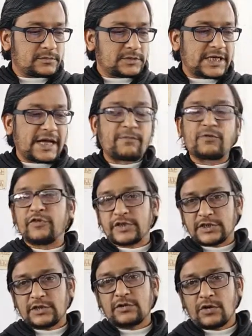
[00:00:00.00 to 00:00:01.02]
the
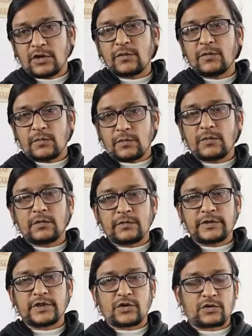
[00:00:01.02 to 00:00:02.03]
abbreviation
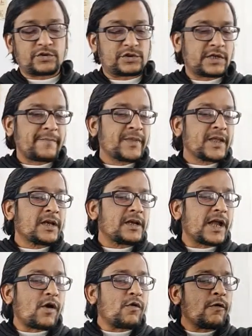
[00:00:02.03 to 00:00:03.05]
over the doctors.
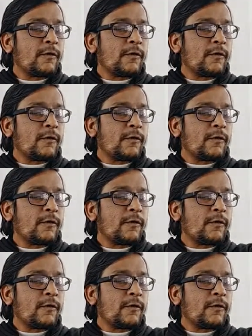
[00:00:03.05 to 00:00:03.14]
Now,